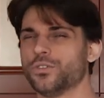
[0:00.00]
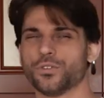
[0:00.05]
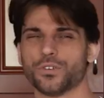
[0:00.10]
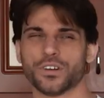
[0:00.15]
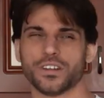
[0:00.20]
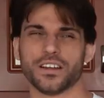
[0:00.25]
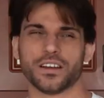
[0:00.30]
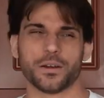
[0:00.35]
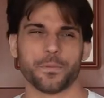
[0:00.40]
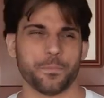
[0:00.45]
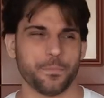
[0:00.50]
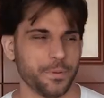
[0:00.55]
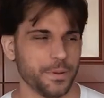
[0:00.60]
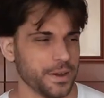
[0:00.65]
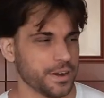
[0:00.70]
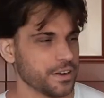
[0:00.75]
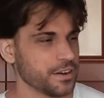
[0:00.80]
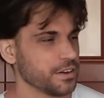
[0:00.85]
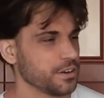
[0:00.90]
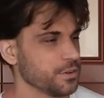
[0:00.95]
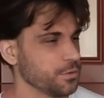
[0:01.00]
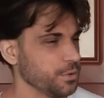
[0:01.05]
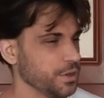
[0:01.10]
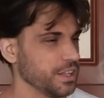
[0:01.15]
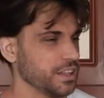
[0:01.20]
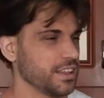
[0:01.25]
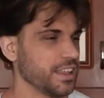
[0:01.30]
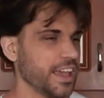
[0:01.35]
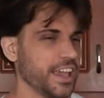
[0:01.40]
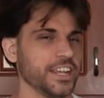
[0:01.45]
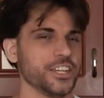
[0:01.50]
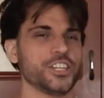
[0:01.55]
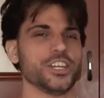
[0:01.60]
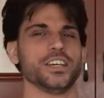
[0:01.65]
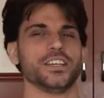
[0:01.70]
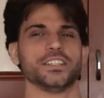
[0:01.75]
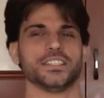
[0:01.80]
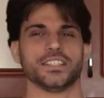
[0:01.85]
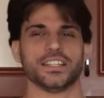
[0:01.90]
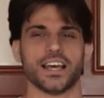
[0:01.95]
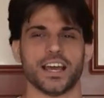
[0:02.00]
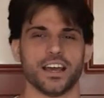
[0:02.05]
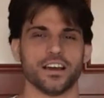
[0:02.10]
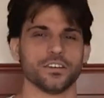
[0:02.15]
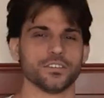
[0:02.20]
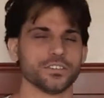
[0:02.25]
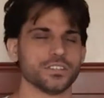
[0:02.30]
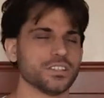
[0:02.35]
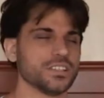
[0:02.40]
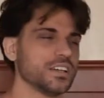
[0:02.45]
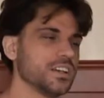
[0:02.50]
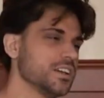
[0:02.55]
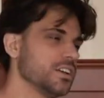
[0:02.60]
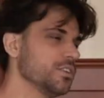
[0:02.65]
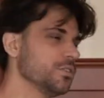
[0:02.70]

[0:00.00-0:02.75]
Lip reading: or they're paired with AJ Styles,